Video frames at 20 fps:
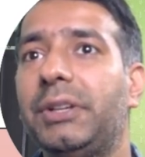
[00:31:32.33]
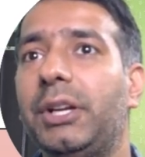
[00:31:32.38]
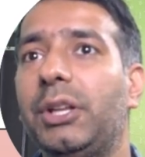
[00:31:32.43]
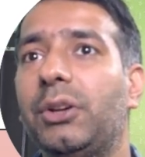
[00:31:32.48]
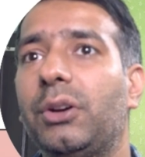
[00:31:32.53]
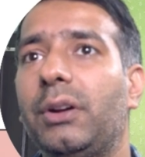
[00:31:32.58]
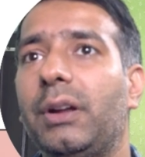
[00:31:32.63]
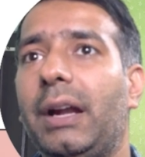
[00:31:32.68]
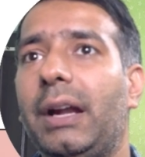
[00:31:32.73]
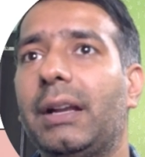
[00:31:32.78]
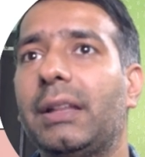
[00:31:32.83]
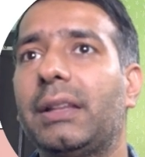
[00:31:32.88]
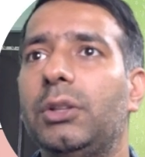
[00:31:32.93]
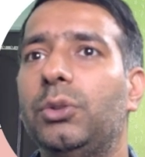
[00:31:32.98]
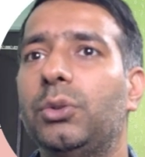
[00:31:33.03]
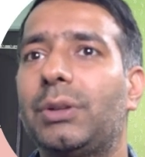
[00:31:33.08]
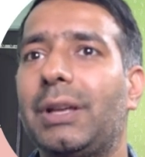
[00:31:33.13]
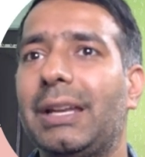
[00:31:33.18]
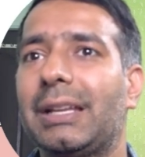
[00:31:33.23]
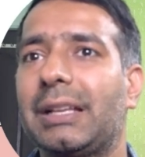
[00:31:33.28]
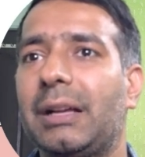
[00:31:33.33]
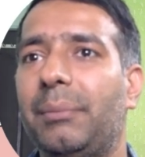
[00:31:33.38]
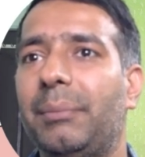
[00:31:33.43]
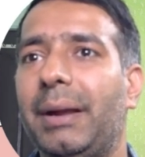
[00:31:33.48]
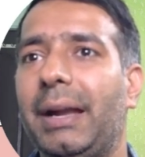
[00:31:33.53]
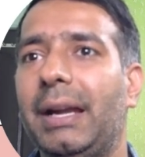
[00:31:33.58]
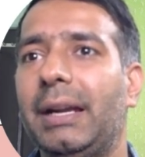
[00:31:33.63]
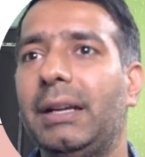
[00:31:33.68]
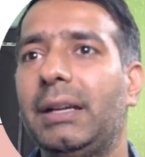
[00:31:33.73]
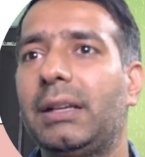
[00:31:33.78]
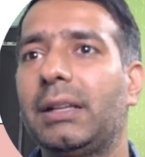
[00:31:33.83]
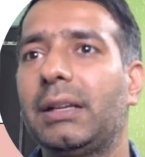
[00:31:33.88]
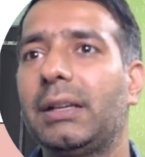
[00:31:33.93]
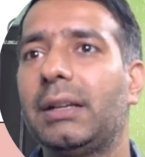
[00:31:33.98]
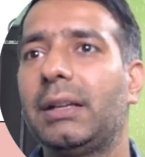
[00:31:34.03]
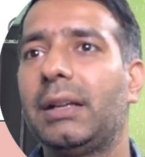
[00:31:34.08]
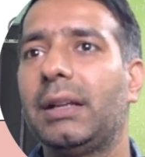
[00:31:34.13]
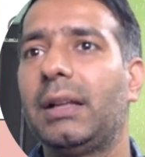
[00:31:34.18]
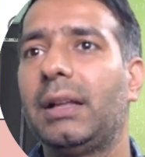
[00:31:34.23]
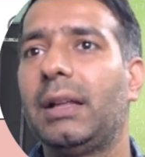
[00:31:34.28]
this video. You can comment,
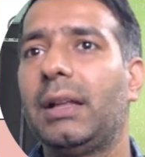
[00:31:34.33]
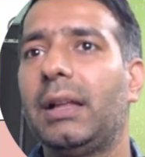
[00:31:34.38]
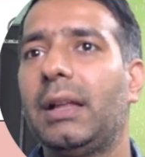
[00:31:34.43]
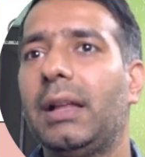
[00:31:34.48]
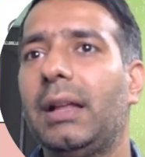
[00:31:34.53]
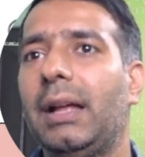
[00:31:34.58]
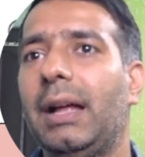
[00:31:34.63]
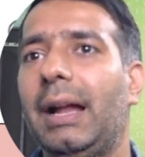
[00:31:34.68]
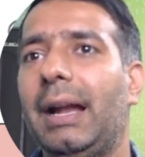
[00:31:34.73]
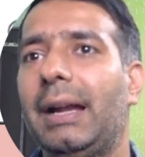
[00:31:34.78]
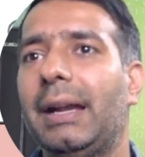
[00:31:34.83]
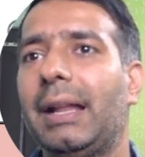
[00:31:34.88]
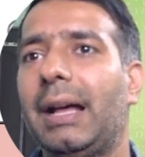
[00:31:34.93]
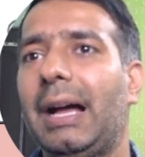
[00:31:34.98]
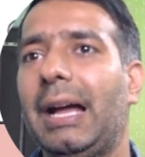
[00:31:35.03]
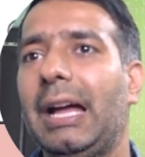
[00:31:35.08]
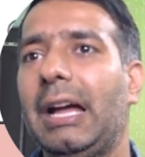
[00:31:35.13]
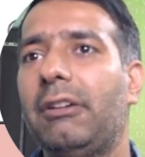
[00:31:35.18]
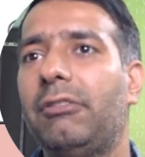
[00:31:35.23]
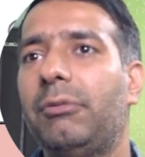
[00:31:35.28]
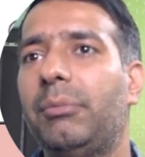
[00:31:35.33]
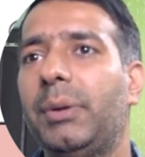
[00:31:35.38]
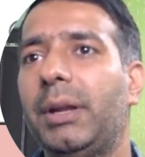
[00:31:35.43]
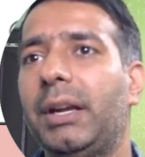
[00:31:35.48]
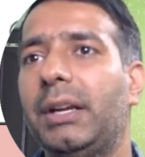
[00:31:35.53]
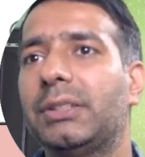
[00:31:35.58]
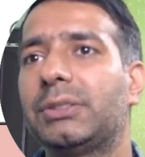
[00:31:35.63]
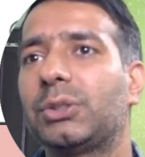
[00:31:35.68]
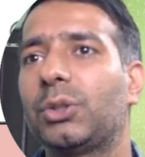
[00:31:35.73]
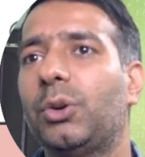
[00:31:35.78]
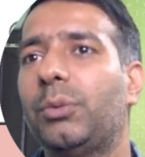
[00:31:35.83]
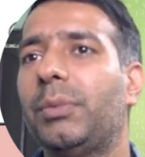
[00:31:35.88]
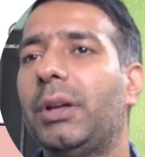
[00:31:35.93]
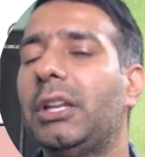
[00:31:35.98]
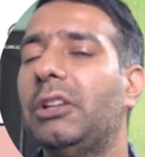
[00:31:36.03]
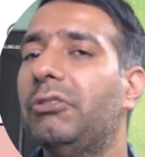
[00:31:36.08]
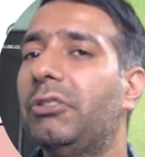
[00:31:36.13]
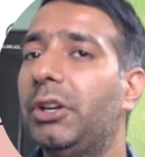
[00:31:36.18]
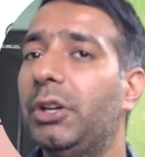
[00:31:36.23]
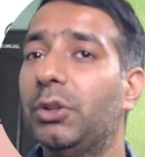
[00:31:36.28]
and I have made so
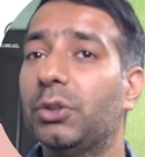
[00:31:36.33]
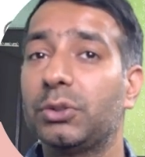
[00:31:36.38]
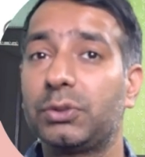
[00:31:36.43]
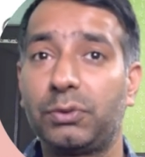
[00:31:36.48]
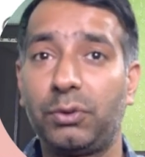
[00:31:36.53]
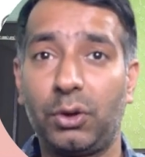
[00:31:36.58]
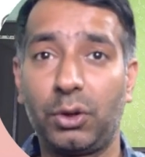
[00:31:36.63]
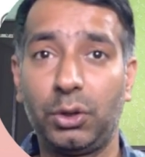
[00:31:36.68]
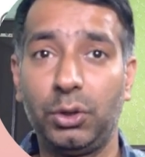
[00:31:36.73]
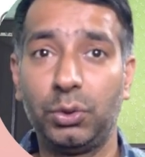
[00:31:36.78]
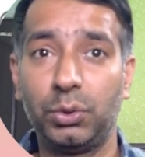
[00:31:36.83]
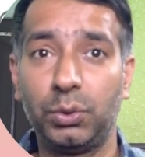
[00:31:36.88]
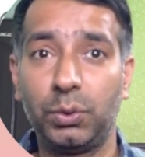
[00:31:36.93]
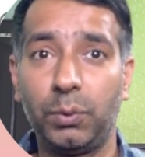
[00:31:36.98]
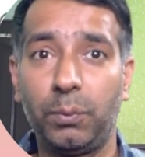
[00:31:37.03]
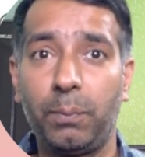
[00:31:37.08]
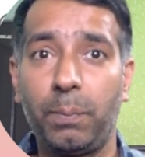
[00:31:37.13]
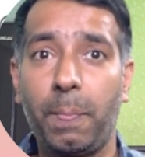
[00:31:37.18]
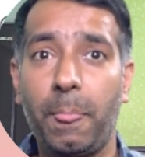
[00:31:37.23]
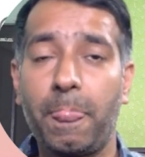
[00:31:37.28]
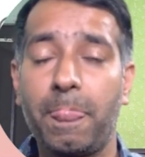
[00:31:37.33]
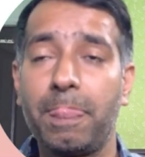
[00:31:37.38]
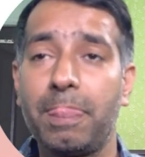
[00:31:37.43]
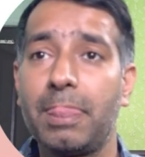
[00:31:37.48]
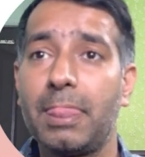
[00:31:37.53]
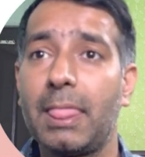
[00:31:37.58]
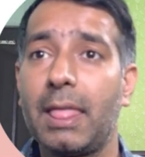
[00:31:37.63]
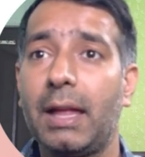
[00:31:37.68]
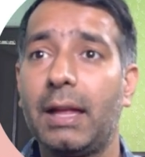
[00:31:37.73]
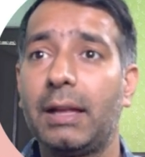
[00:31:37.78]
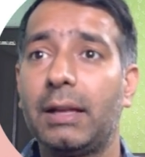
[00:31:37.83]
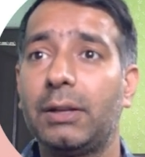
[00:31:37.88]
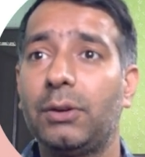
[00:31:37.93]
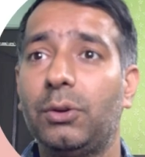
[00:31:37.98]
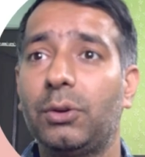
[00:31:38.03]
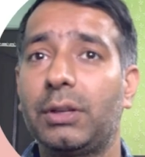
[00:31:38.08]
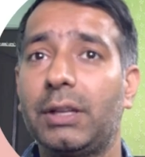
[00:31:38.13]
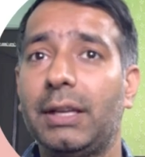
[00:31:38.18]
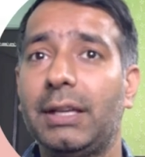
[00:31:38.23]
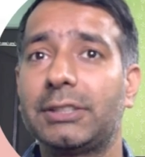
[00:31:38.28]
many videos for you.
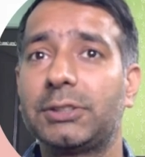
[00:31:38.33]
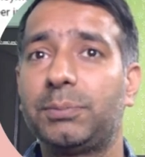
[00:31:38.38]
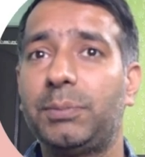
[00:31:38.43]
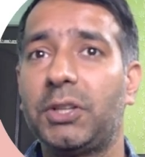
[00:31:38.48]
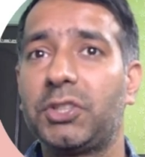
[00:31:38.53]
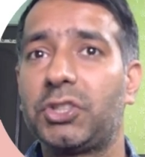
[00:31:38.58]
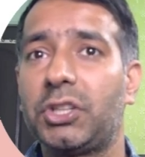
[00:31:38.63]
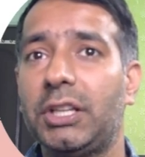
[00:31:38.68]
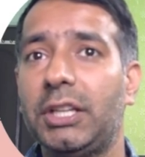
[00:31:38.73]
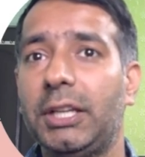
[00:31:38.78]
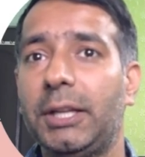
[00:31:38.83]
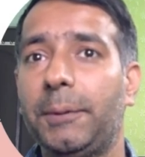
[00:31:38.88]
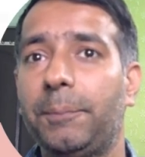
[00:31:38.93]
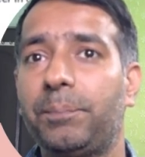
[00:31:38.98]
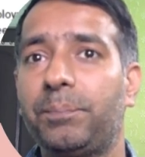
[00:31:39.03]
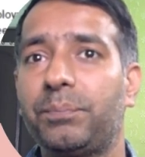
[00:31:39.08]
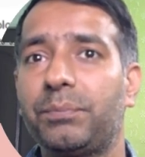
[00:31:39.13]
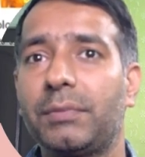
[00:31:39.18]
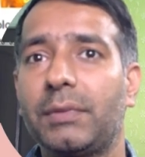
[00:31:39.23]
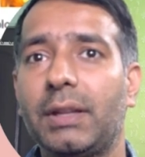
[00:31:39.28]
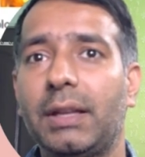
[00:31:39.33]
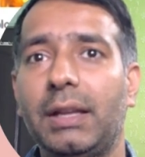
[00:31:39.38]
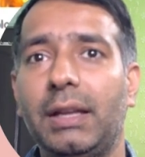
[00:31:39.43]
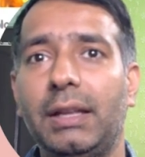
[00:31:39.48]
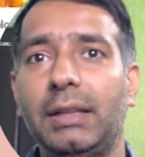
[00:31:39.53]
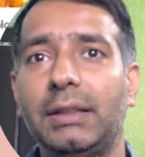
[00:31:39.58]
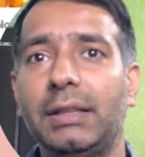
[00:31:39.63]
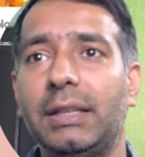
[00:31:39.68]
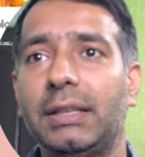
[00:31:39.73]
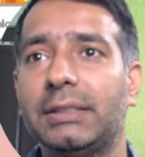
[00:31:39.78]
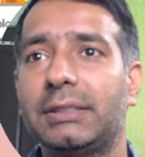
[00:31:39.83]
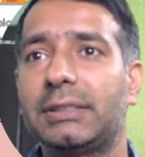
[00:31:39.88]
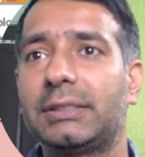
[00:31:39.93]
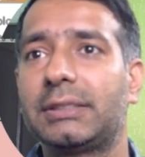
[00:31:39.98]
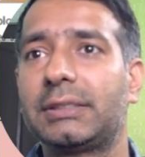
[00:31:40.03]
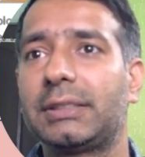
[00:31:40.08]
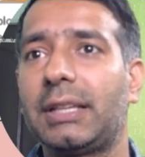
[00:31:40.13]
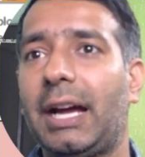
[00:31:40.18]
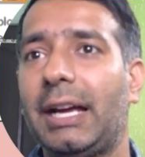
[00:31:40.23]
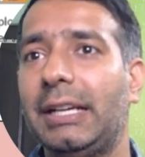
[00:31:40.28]
Okay, especially in
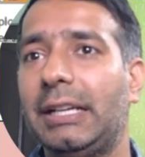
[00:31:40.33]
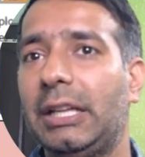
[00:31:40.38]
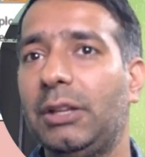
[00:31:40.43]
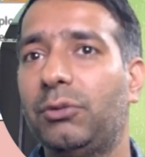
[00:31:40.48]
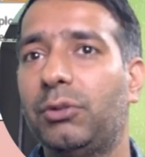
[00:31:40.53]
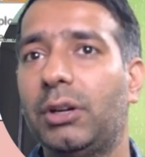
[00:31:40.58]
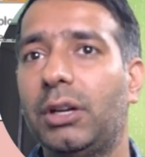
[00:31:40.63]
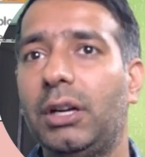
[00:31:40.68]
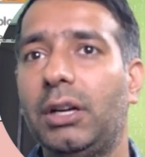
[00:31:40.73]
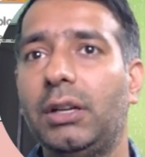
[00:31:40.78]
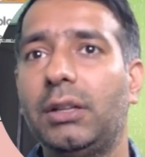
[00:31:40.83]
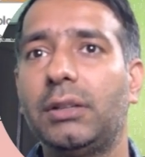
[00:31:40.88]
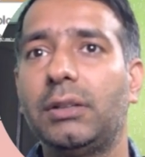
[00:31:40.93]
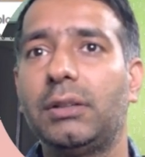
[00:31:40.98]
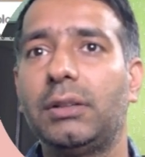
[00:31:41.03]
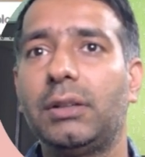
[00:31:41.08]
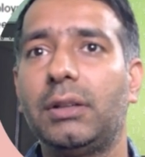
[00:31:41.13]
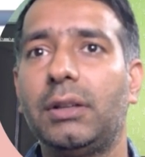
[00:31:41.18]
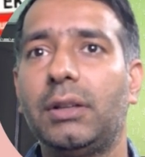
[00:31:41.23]
this IT world.